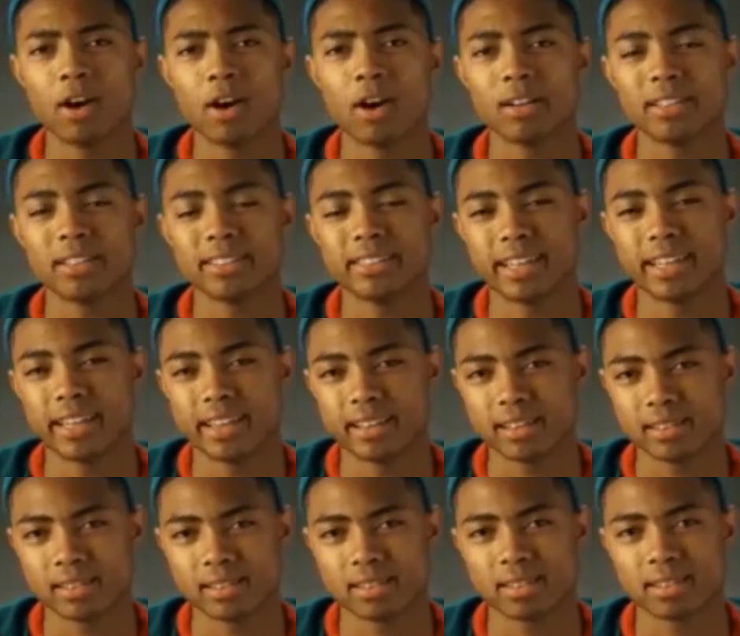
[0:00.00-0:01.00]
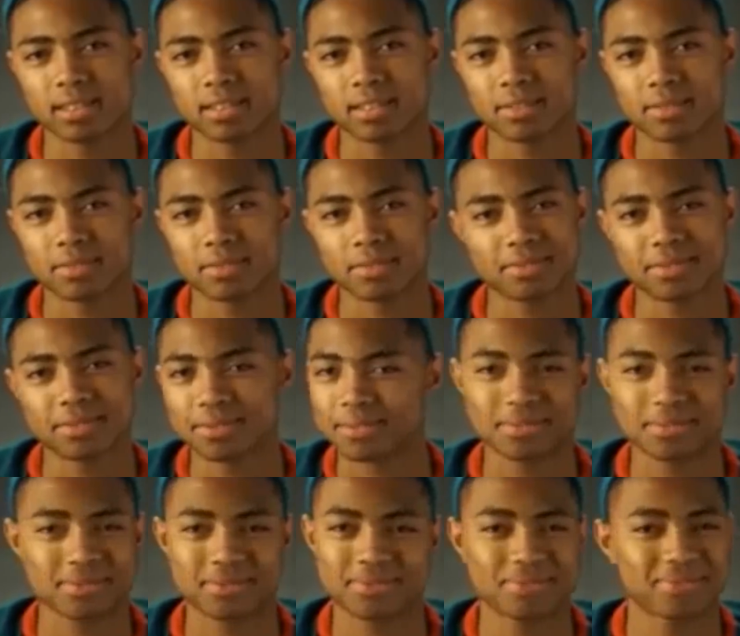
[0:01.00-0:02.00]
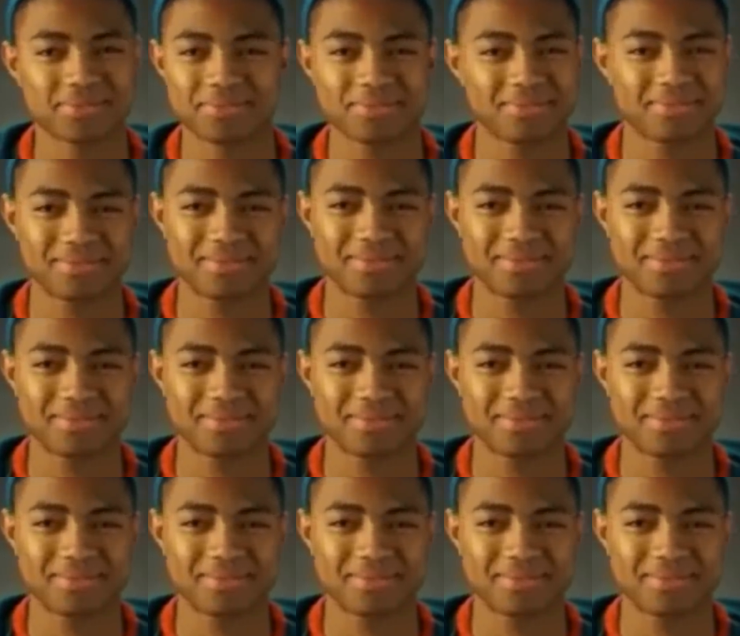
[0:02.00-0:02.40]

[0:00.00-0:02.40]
They just hired his friend to the staff,